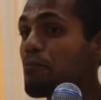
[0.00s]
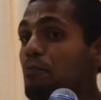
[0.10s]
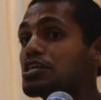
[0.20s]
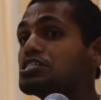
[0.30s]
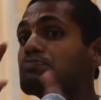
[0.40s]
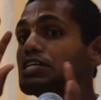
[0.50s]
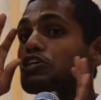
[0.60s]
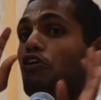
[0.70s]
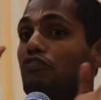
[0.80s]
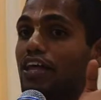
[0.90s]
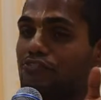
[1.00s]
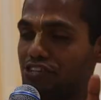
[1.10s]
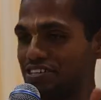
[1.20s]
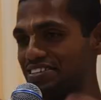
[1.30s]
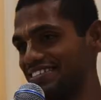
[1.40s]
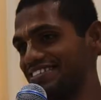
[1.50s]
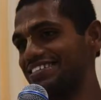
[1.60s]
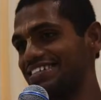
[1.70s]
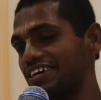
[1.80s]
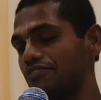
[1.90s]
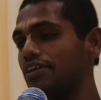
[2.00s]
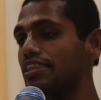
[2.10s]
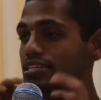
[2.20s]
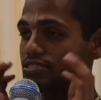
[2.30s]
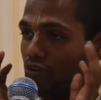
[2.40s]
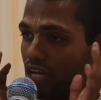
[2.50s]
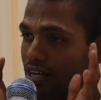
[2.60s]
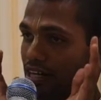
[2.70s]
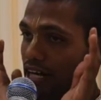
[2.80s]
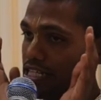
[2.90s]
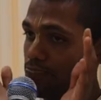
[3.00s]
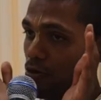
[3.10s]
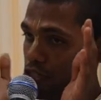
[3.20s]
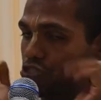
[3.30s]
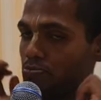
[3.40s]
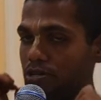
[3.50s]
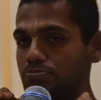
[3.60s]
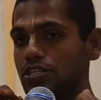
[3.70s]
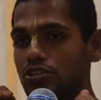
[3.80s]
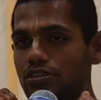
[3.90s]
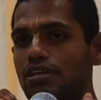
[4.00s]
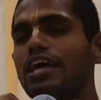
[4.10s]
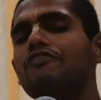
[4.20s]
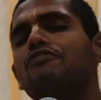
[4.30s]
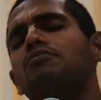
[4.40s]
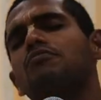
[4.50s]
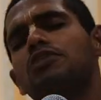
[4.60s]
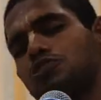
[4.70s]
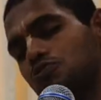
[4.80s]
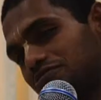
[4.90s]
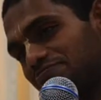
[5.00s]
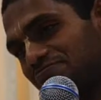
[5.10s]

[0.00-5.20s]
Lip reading: perspective of life changes. When this we get a nice positive perspective, the life will be blissful.